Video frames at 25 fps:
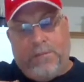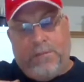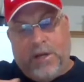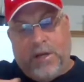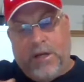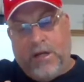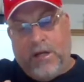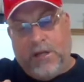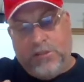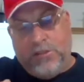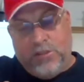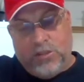
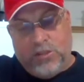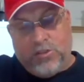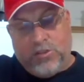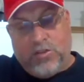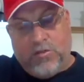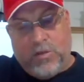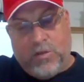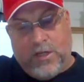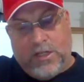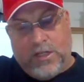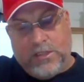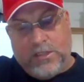Paul
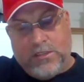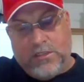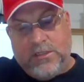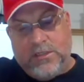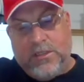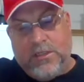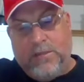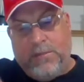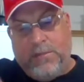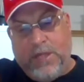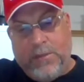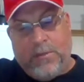Joseph
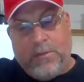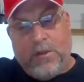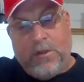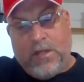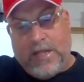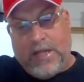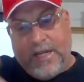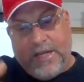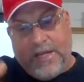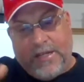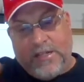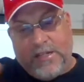Watson, and people
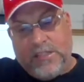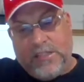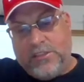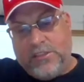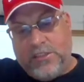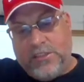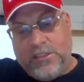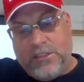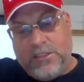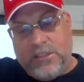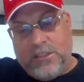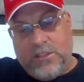like
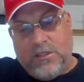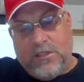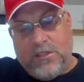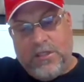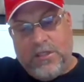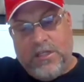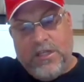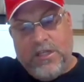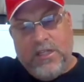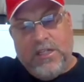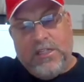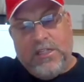us,
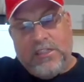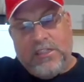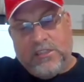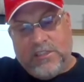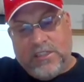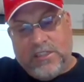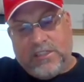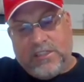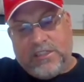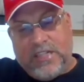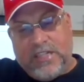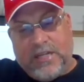
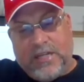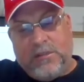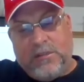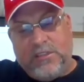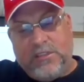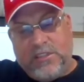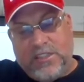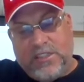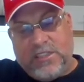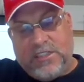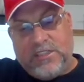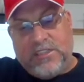Sledgehammer
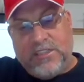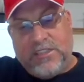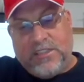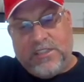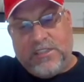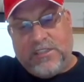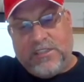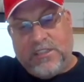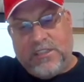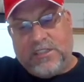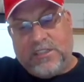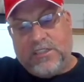
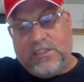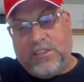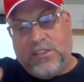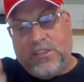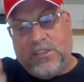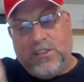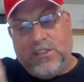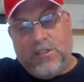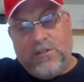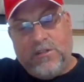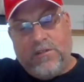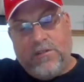666, a
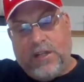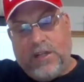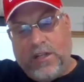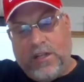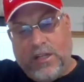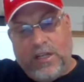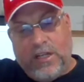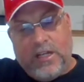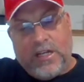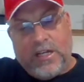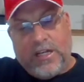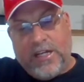
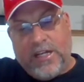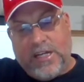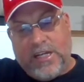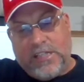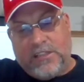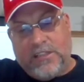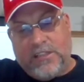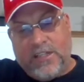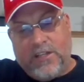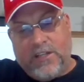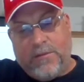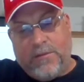lot of
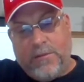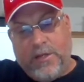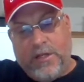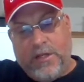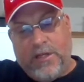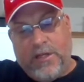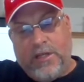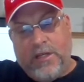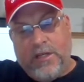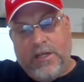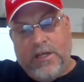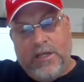cats like
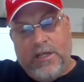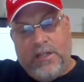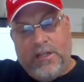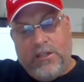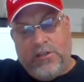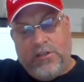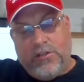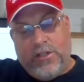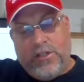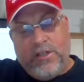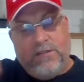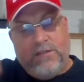me,
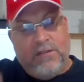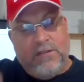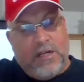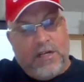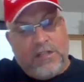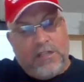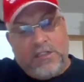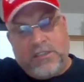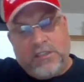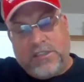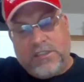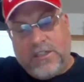Tree of
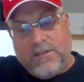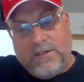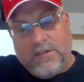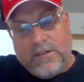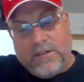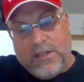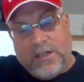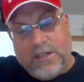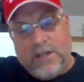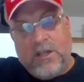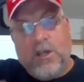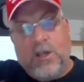Logic, stuff
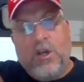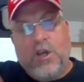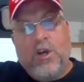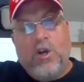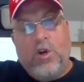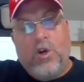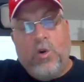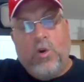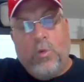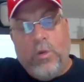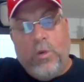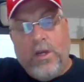like that.
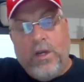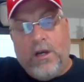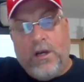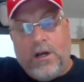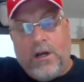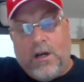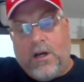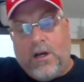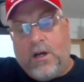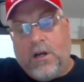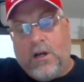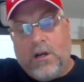We
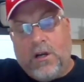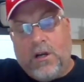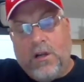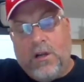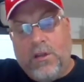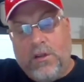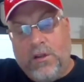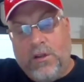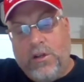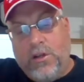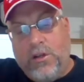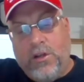are
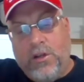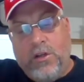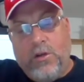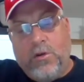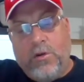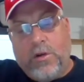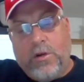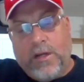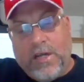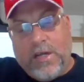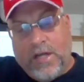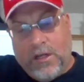the
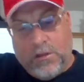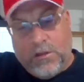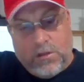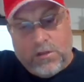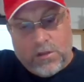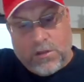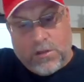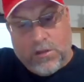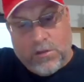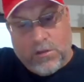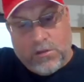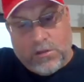new
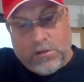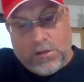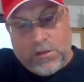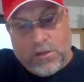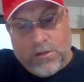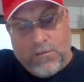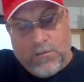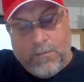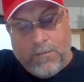counterculture.